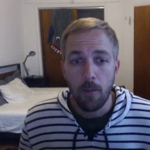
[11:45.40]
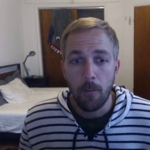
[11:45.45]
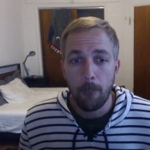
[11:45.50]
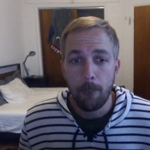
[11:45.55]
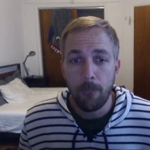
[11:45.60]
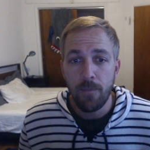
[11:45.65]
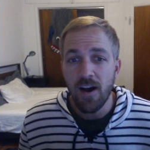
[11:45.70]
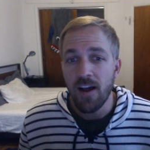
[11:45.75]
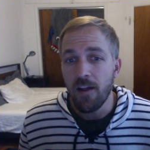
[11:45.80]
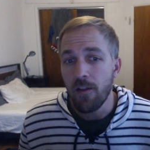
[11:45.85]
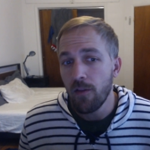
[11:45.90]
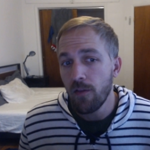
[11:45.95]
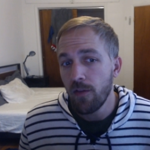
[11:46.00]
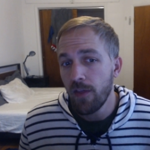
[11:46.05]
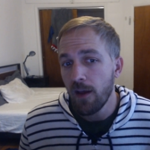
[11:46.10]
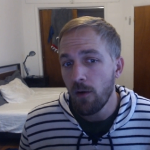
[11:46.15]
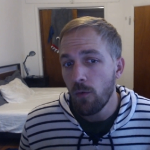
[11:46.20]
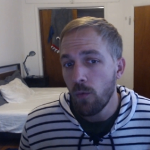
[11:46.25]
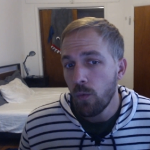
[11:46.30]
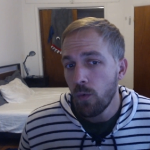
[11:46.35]
But
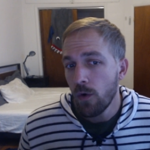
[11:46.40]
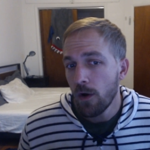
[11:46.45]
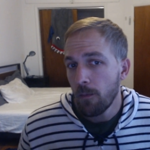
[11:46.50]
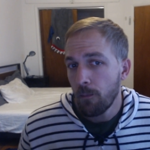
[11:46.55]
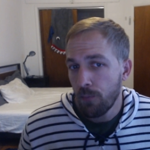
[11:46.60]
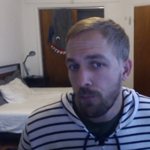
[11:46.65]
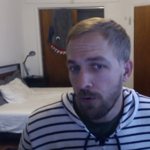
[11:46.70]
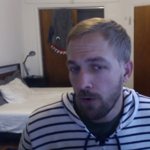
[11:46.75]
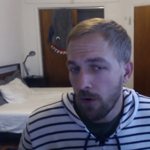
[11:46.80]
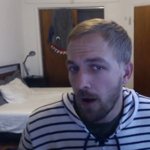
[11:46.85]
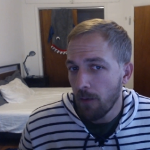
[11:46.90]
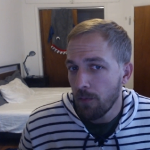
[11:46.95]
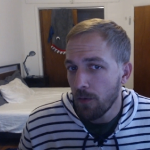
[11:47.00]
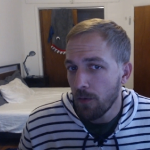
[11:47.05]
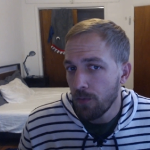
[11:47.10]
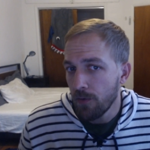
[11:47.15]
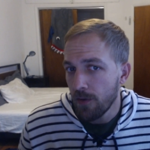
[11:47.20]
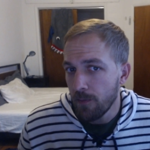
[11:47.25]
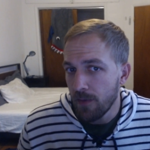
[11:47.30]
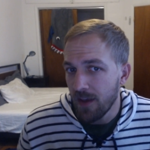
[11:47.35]
they would
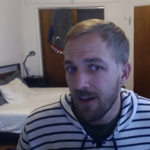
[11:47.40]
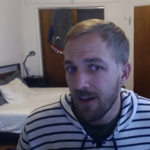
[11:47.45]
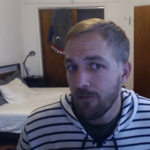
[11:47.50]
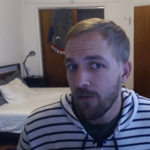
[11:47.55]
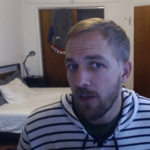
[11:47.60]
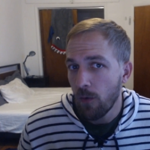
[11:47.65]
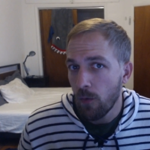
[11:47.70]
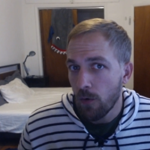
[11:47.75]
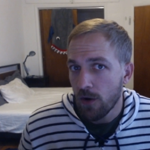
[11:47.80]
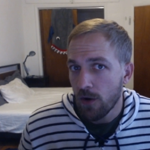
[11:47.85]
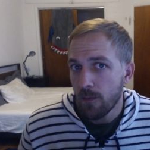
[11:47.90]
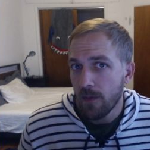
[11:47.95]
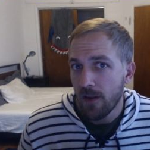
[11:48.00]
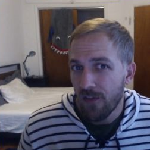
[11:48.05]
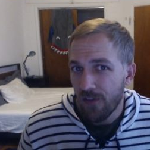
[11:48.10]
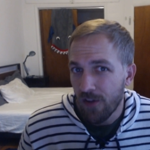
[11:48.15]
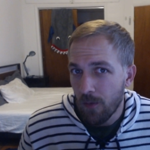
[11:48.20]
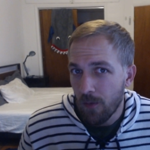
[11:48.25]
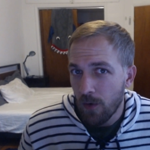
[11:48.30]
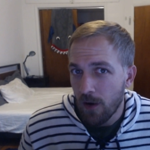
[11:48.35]
probably, if they were to
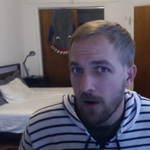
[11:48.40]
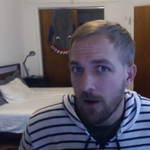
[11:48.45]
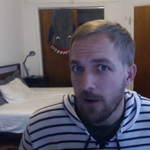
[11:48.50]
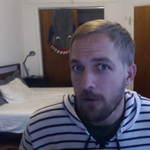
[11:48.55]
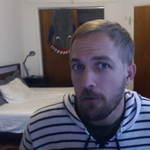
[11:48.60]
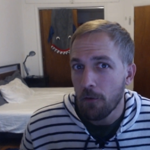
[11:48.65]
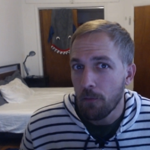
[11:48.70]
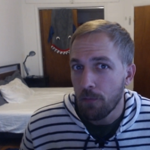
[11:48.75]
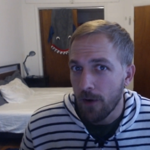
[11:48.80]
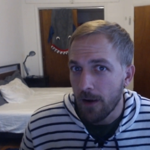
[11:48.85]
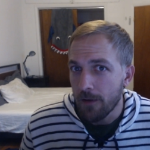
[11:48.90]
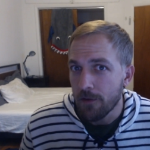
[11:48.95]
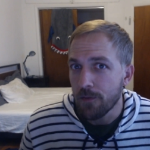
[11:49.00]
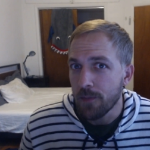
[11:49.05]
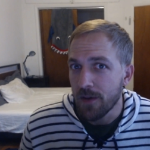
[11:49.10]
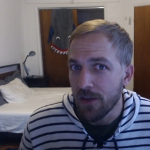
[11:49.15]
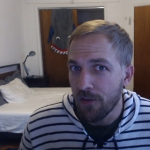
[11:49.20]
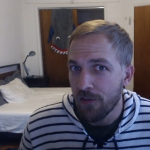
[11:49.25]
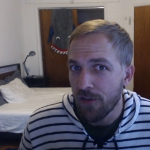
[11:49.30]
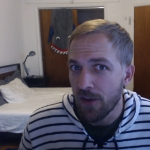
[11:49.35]
be somewhere, it would probably
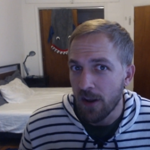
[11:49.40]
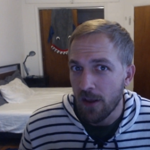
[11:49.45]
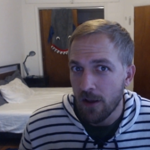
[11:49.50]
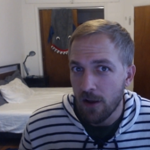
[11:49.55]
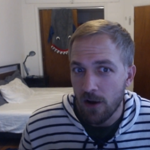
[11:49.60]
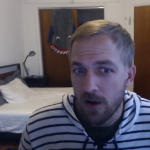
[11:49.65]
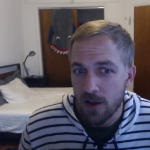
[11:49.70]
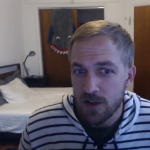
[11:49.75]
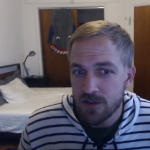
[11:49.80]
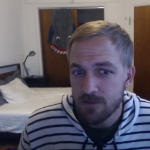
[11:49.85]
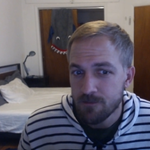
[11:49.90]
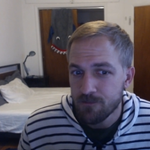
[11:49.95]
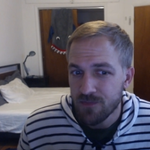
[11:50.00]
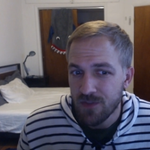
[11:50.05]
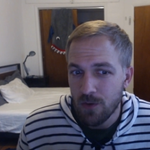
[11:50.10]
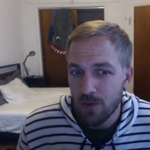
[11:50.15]
be a city college.